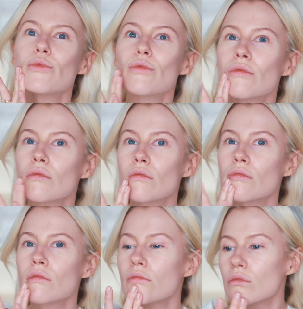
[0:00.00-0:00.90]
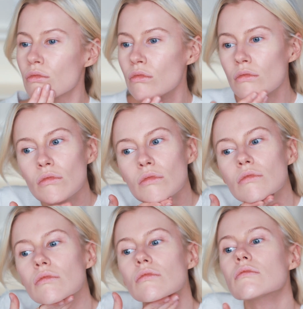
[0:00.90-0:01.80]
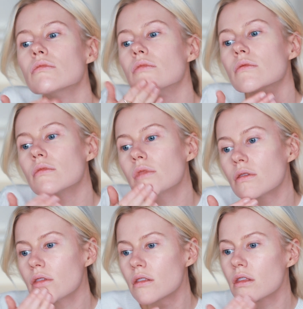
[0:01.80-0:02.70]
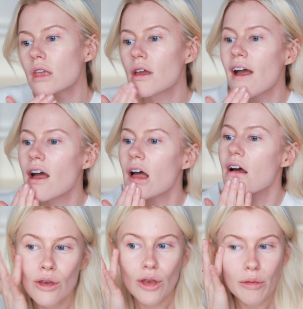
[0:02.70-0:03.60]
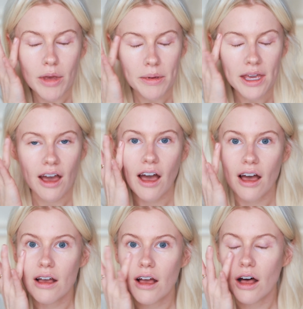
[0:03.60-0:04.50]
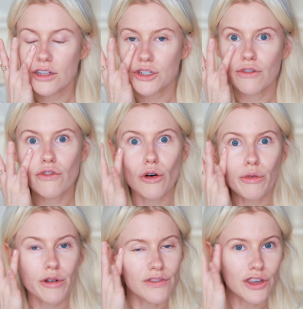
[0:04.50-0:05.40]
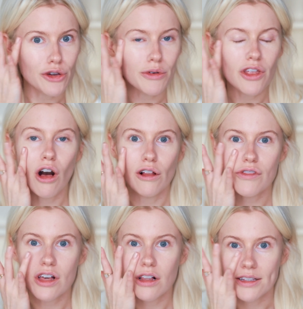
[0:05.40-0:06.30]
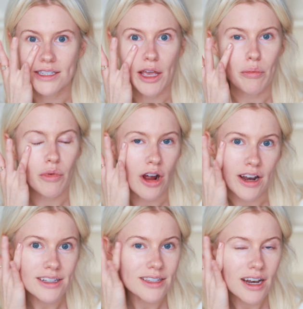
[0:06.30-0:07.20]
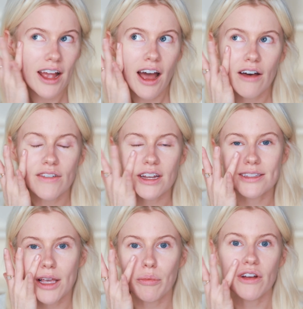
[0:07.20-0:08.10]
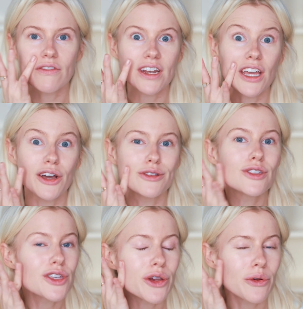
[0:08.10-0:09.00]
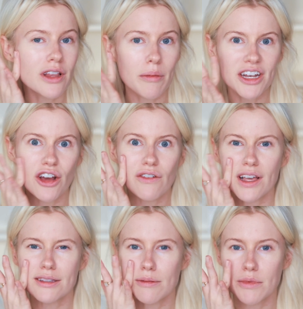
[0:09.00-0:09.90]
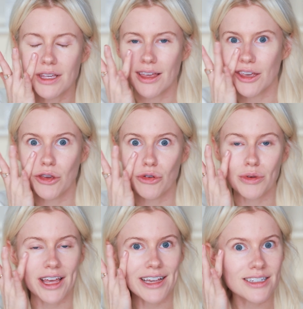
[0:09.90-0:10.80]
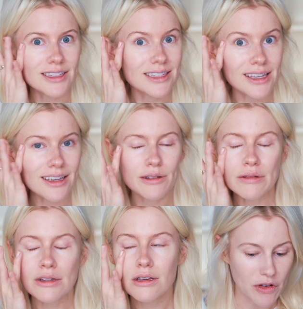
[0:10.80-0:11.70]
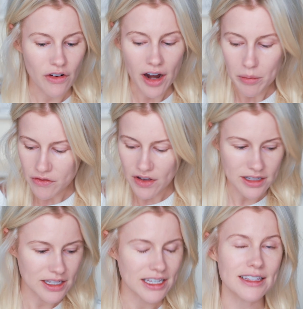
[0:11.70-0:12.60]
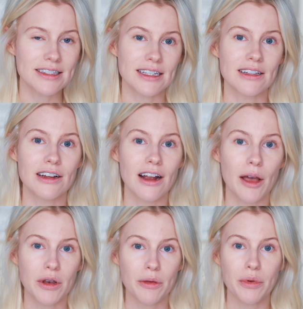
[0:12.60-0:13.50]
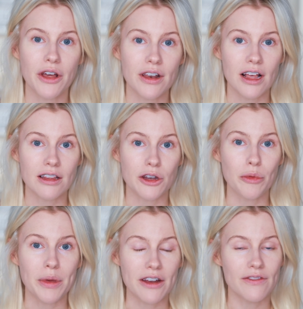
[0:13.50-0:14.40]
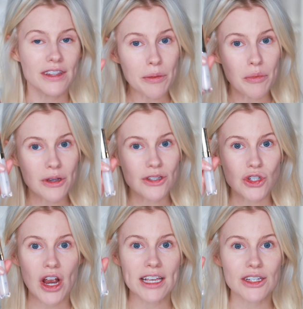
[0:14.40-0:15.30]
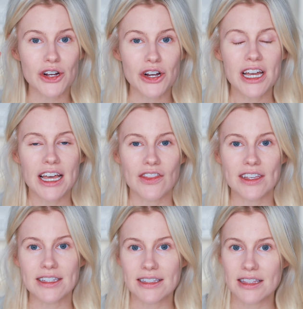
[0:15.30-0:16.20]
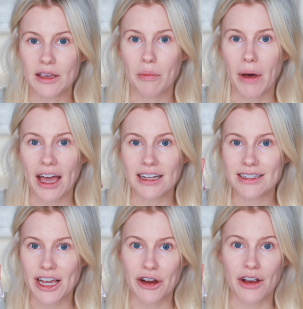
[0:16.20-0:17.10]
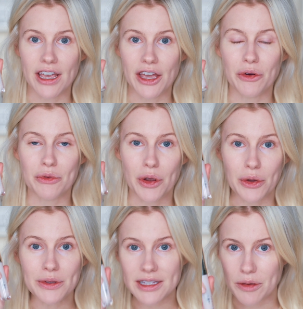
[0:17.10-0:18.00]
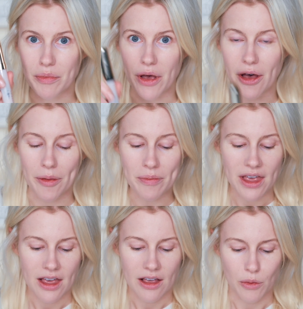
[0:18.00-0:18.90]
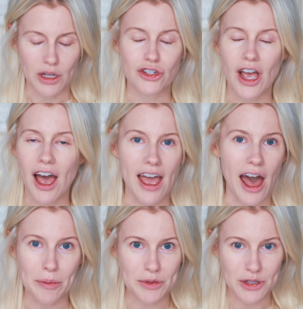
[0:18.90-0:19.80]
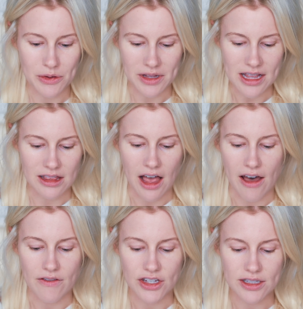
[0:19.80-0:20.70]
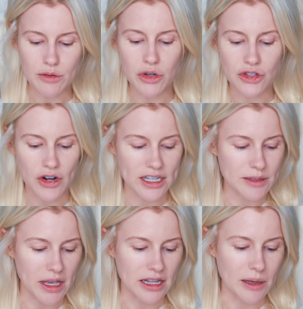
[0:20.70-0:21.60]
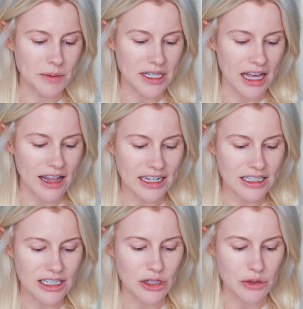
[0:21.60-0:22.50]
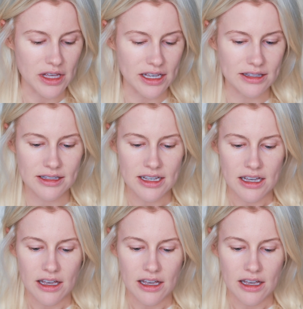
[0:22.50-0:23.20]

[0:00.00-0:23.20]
feel like I'm masking my skin with a ton of foundation. Maybe I'll do a full review with all of the Glossier products that I have in a separate video soon. Let me know if that's something that you would like to see. Before I move on to concealer, I'm gonna put on a little bit of lip moisturizer. This is the By Terry Rose Lip Balm, which I absolutely love, just to moisturize my lips. I like to do this